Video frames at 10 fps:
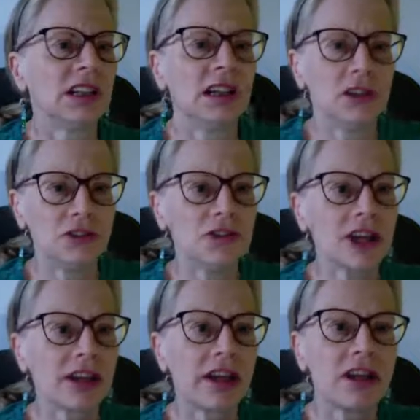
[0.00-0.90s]
You get
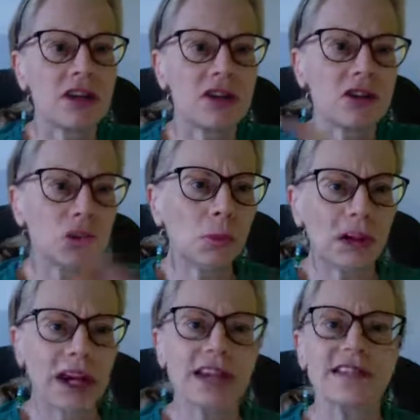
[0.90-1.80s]
in a new
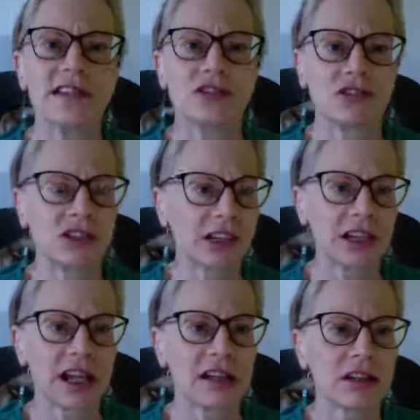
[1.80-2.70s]
place and you're looking
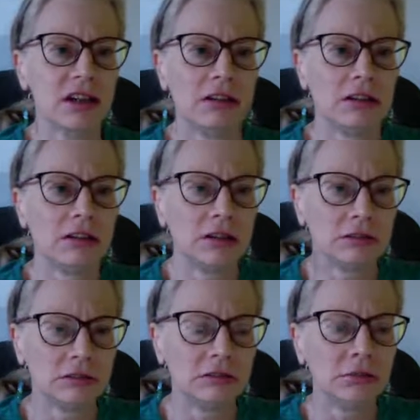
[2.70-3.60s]
at it going,
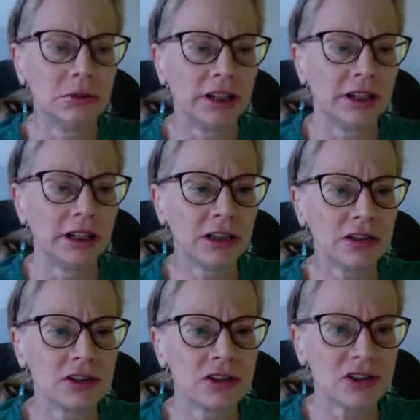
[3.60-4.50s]
oh my
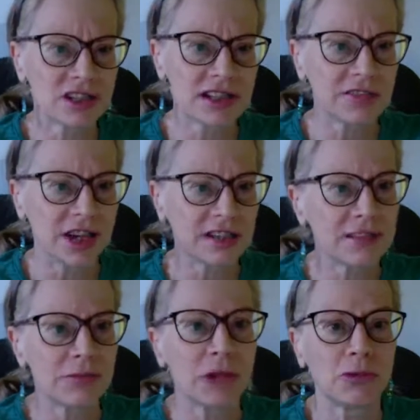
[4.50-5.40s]
goodness, have I got
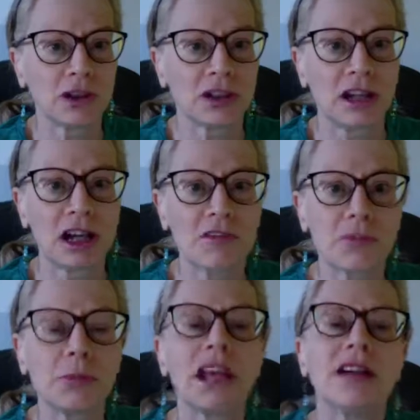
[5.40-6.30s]
my work cut out for
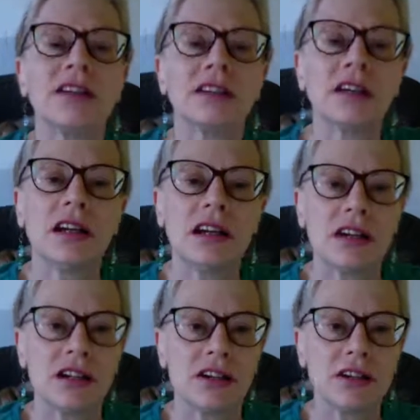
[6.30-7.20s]
me?
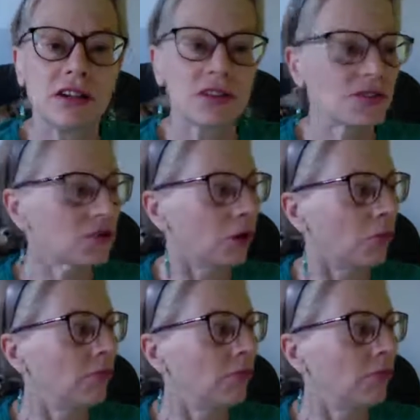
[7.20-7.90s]
So